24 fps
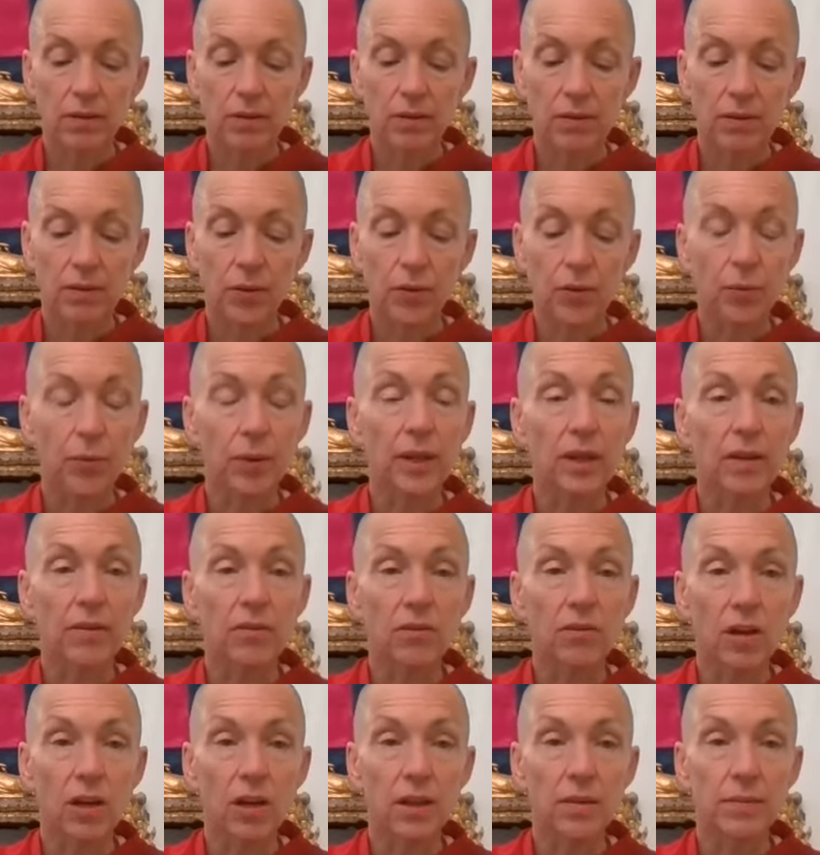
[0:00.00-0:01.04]
whenever
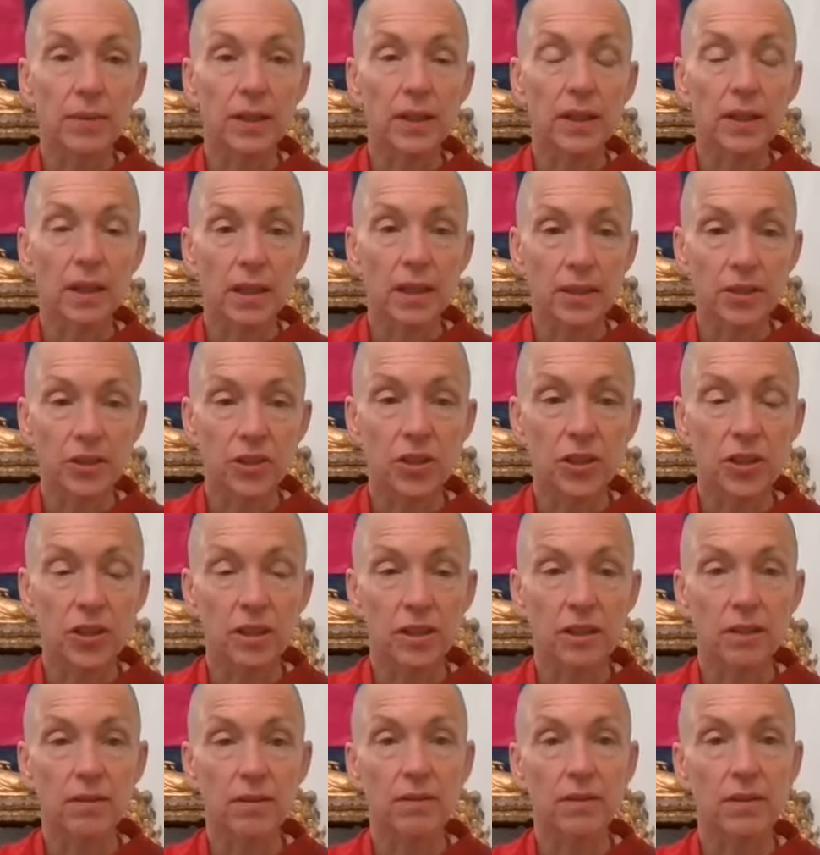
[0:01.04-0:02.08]
I'm in
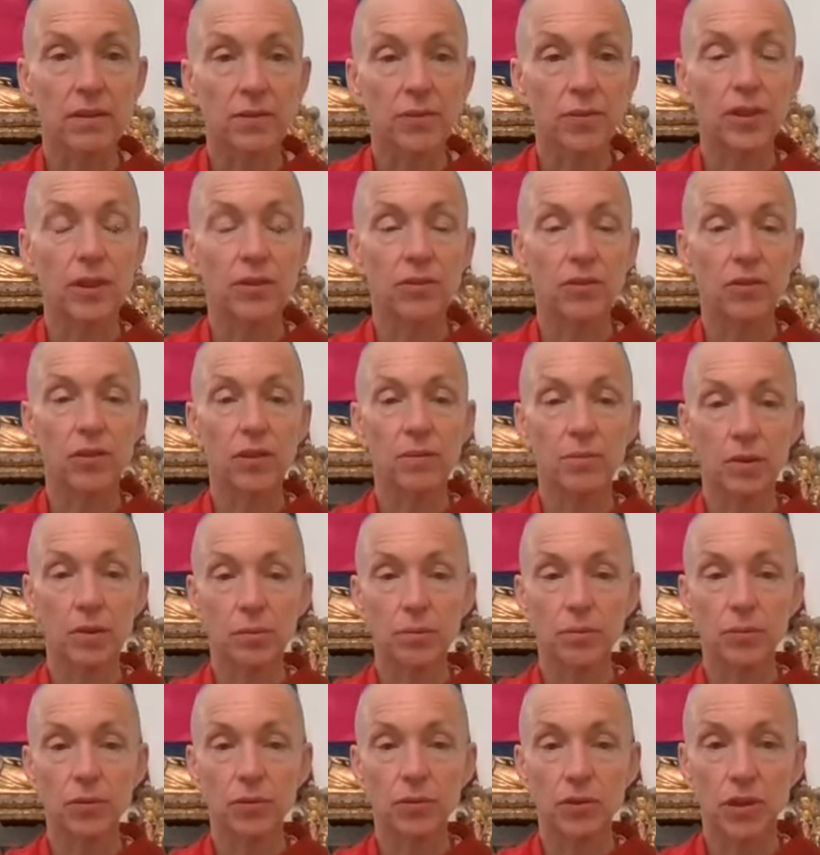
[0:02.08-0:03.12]
Asia, whenever I'm in
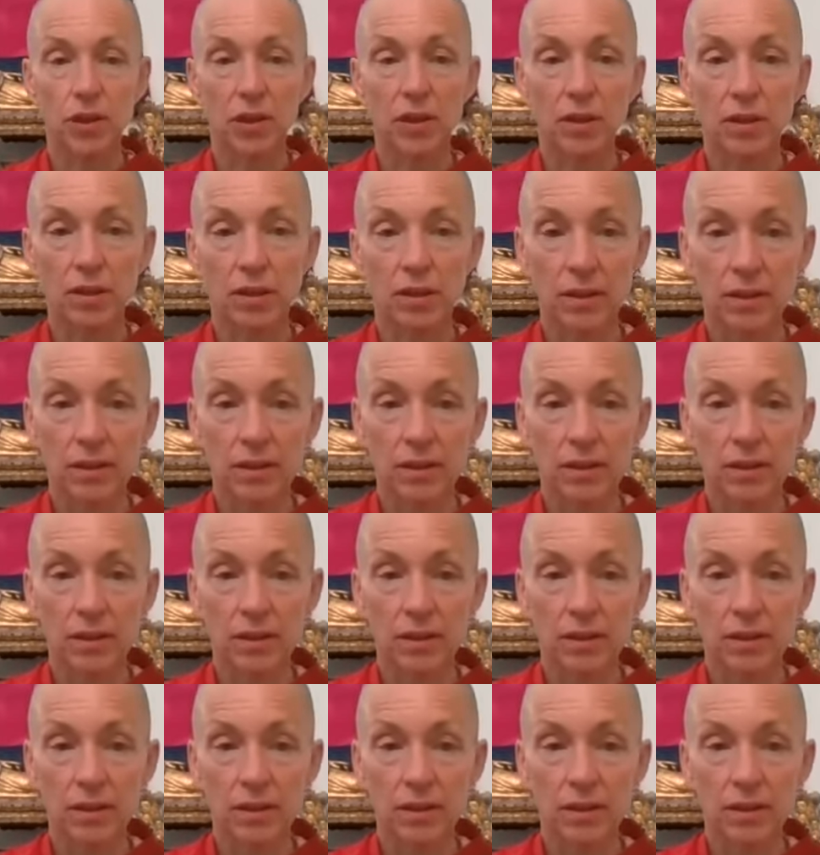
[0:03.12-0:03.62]
Bhutan,